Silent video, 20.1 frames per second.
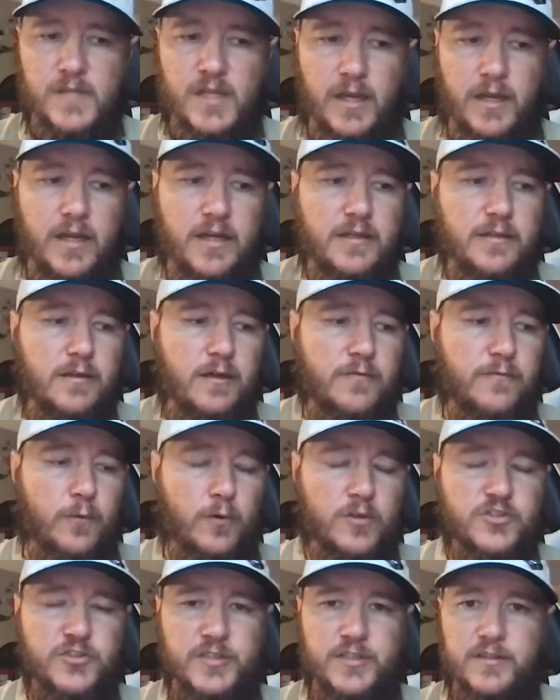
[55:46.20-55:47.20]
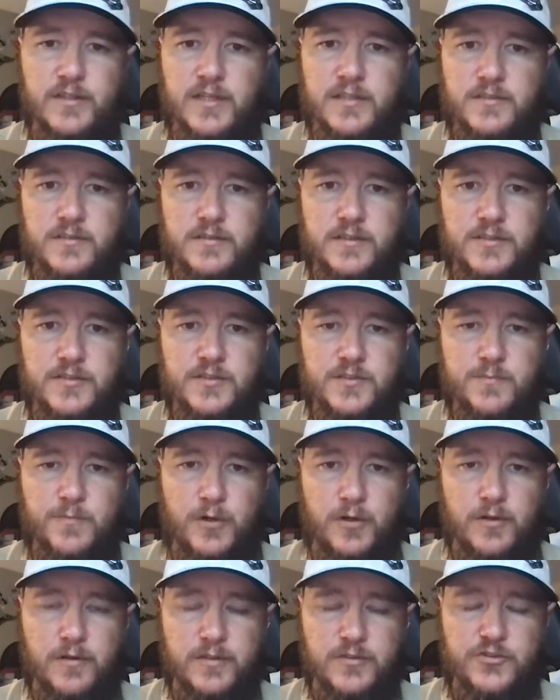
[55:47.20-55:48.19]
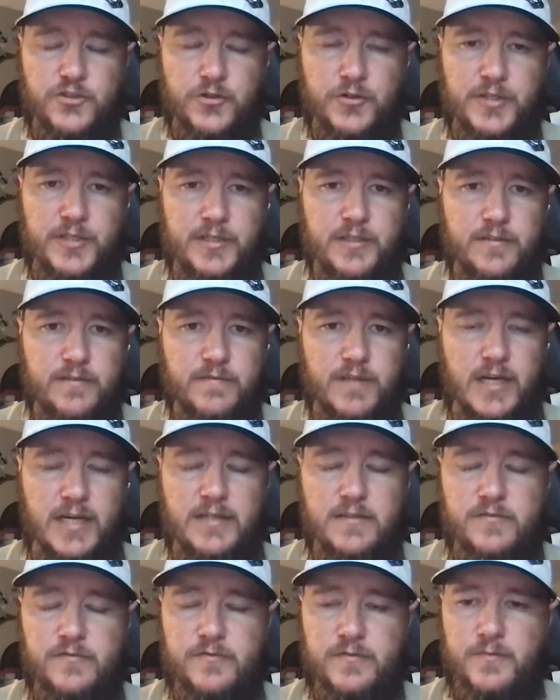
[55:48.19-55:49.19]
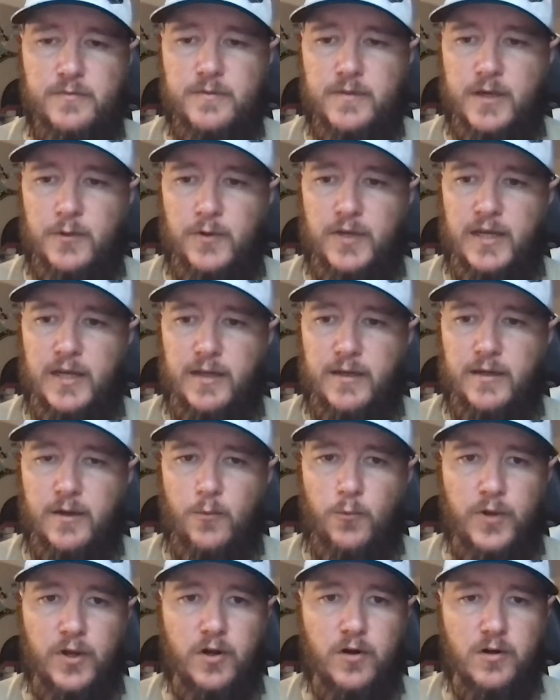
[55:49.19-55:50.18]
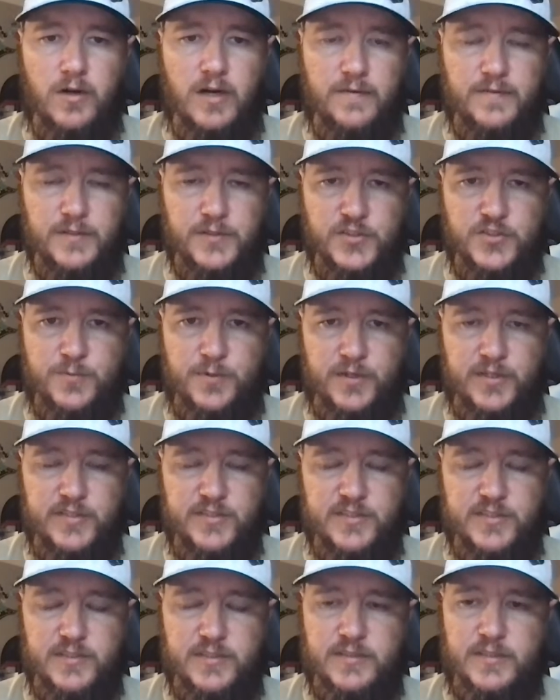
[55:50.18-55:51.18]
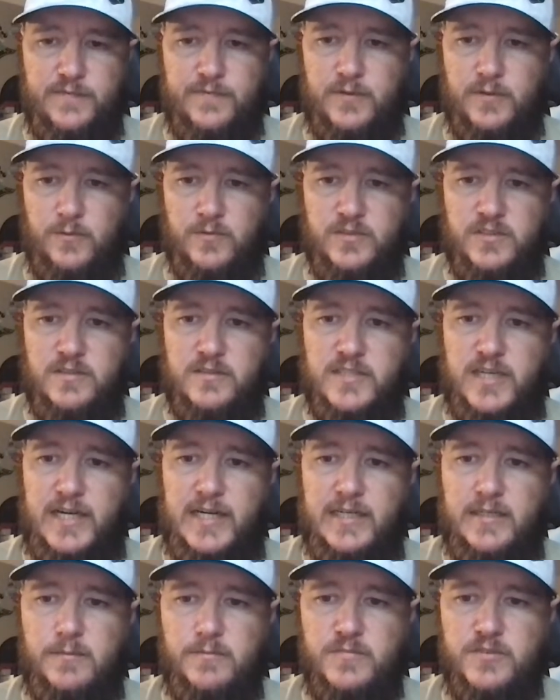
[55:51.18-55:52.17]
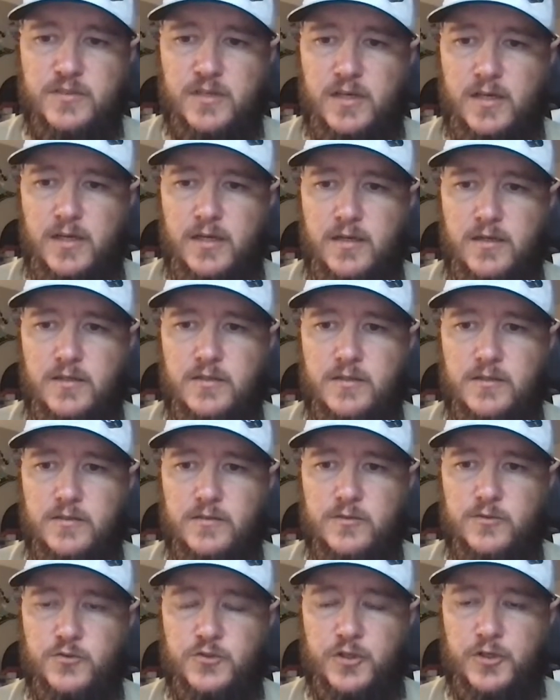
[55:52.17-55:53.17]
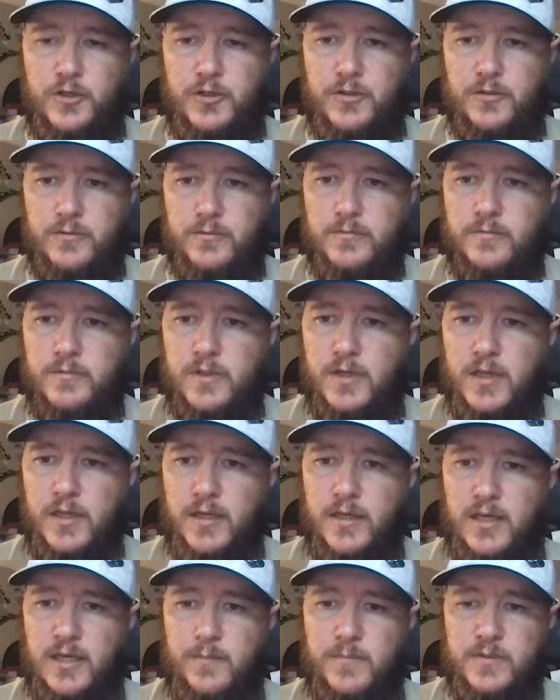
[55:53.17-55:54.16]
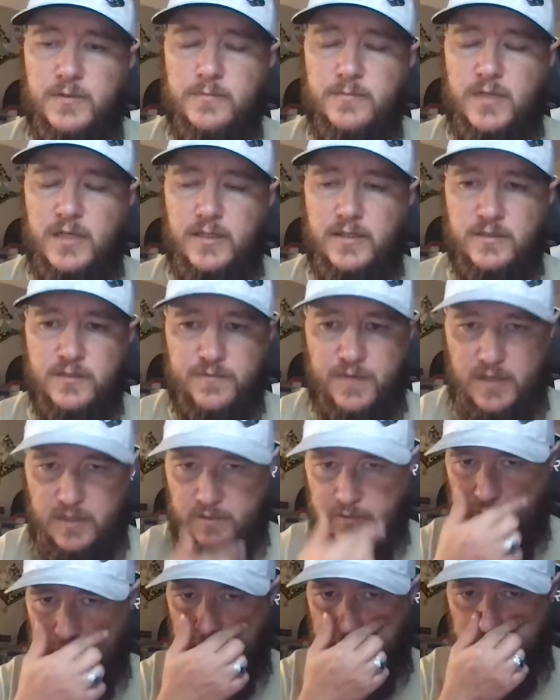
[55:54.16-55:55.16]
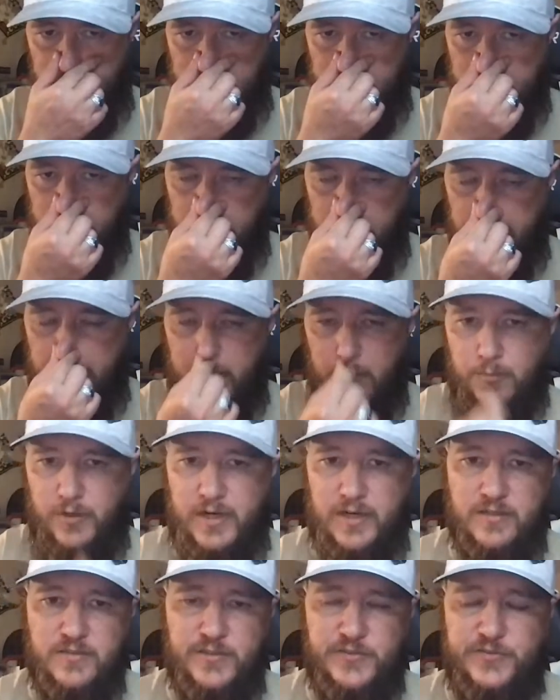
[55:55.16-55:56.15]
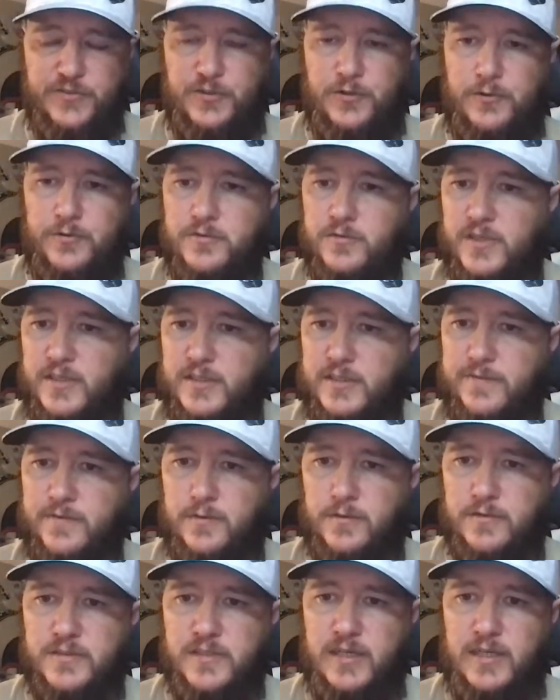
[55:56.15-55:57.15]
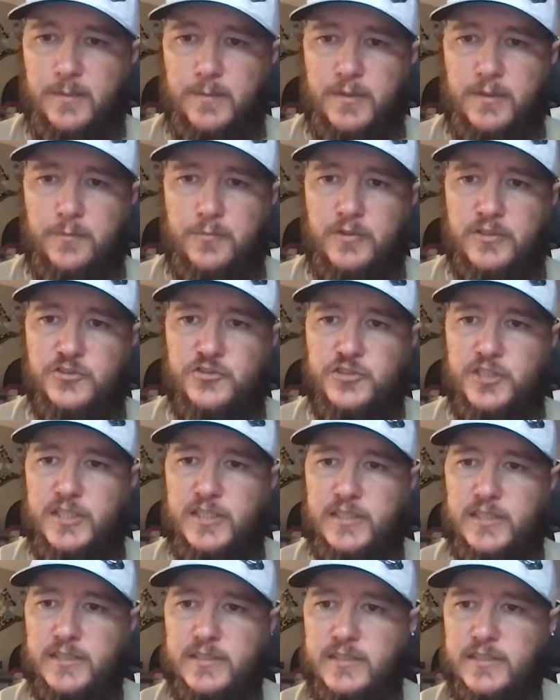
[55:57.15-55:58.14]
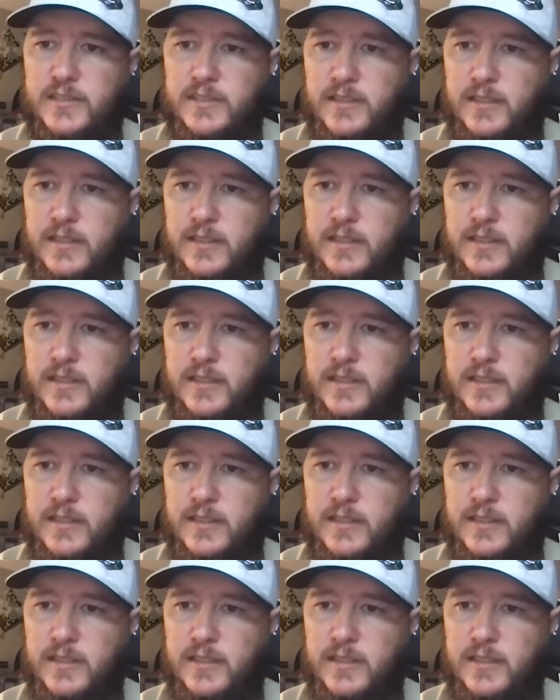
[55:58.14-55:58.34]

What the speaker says: unfortunately, this is part of the journey of life that we all have to experience it at different times. So keep him and his father in your prayers as they're going through that difficult time. I appreciate it.